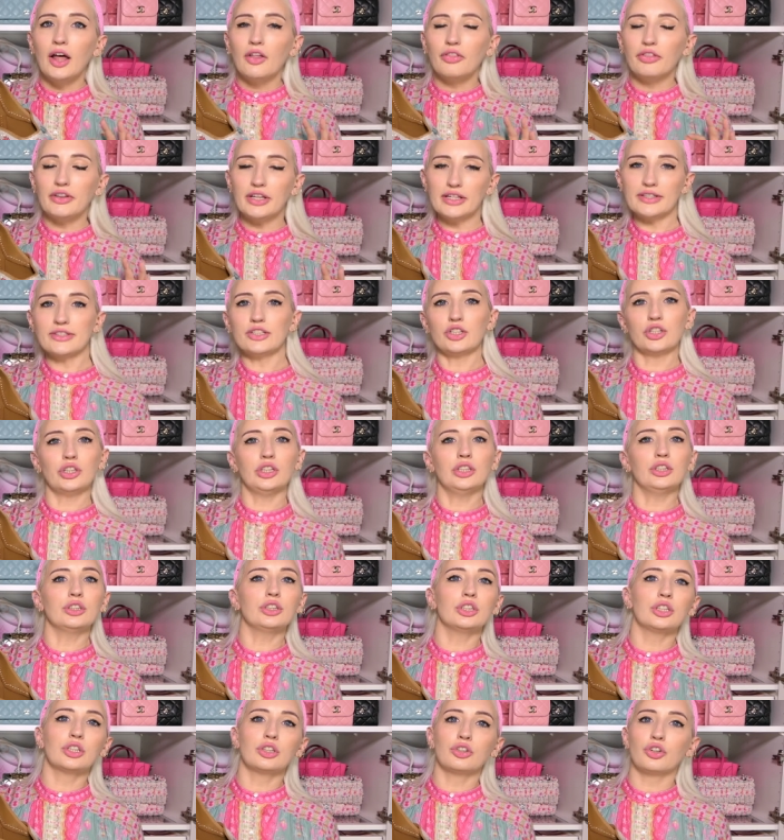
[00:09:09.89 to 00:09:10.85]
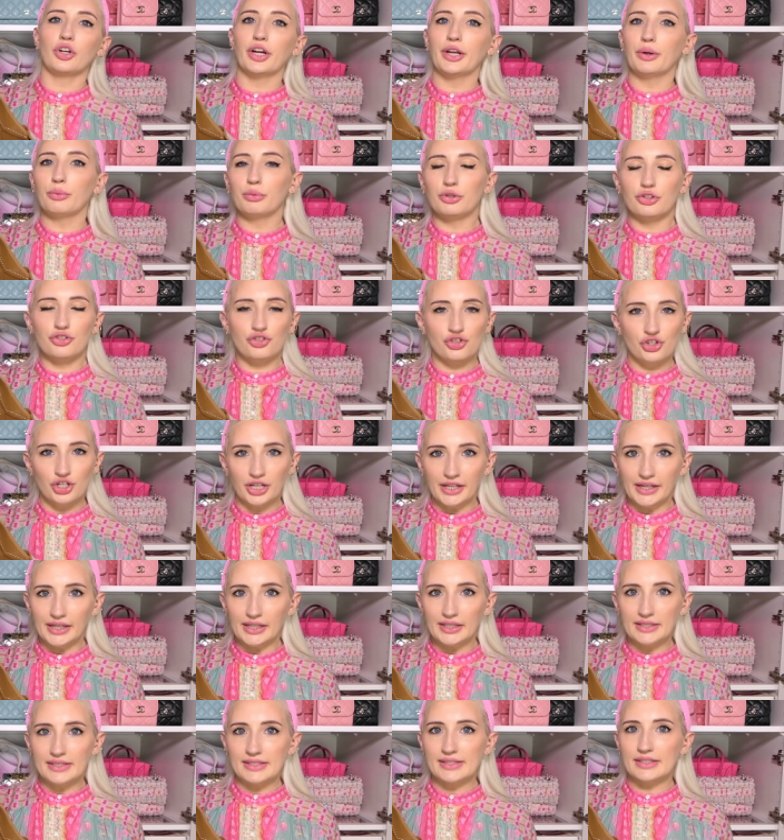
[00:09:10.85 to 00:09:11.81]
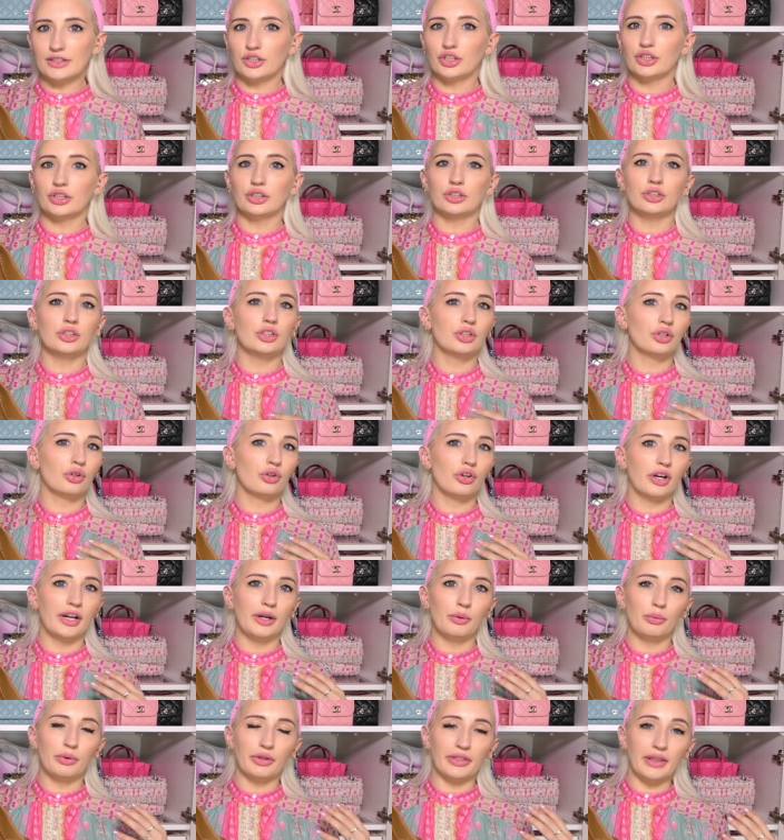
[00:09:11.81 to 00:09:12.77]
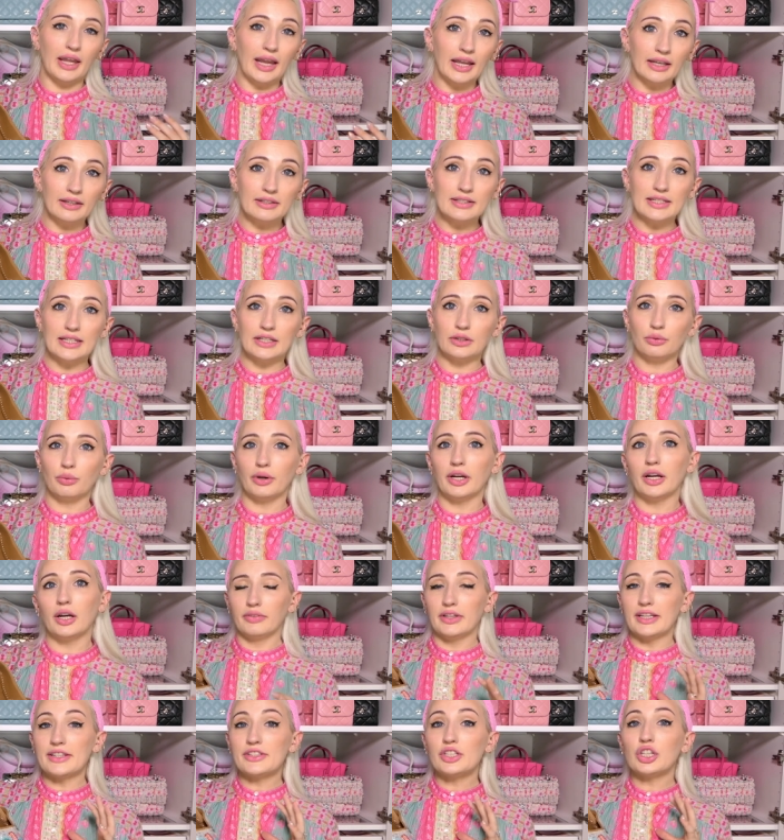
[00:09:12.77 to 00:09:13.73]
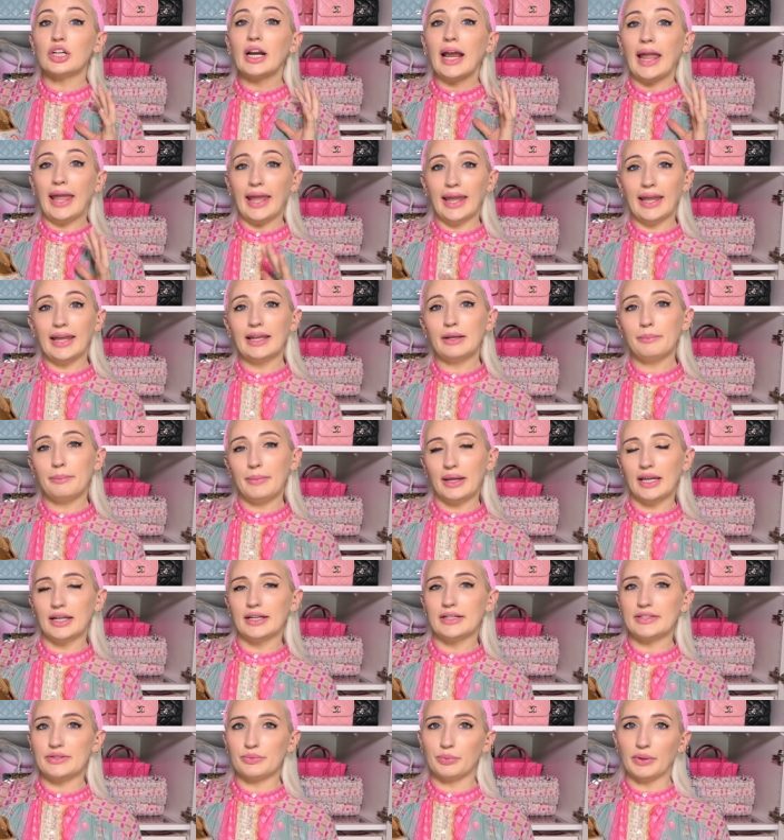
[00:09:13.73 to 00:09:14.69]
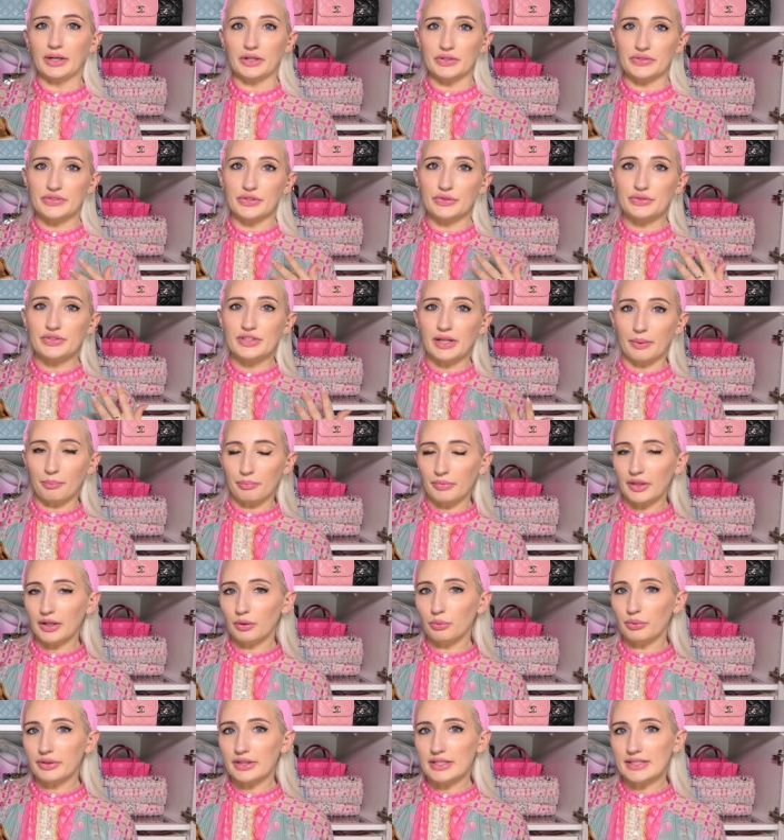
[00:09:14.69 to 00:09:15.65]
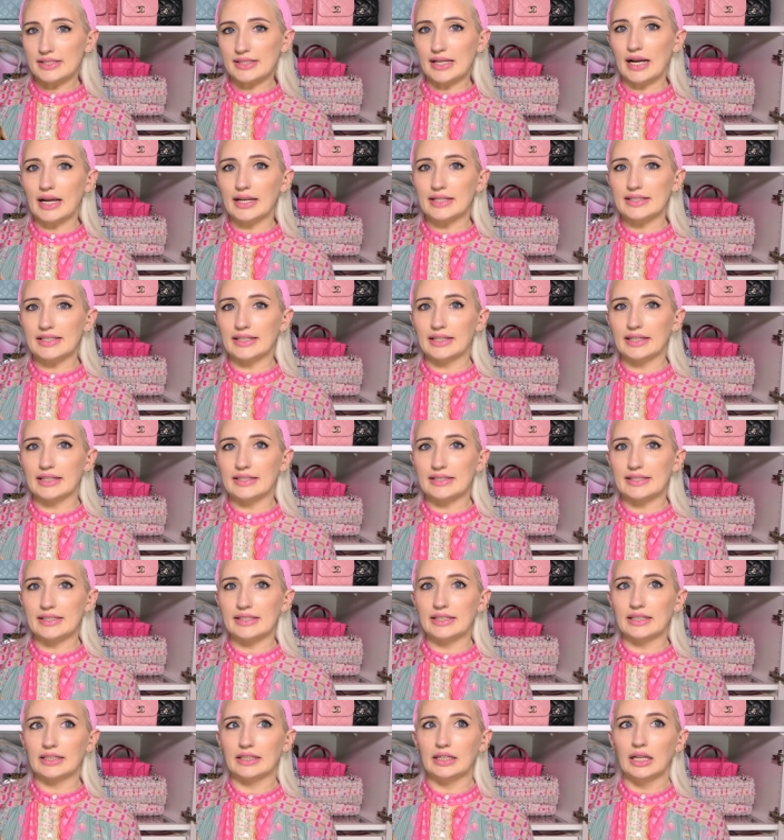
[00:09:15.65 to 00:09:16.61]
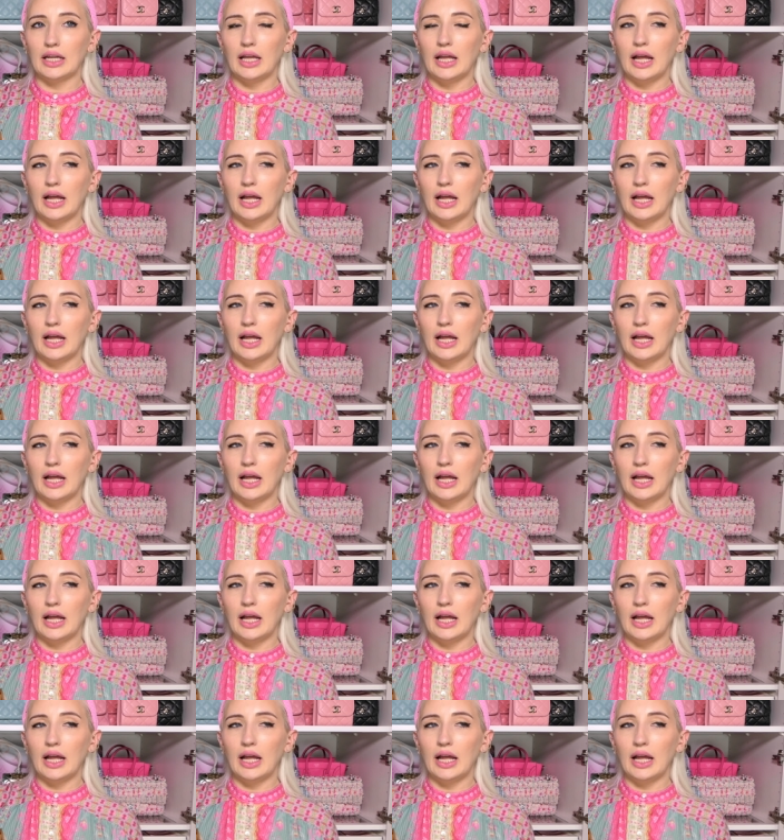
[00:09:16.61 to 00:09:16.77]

These are gonna look great with jeans. They're gonna look great with Indian wear. These are handmade as well. So something with the sizing is that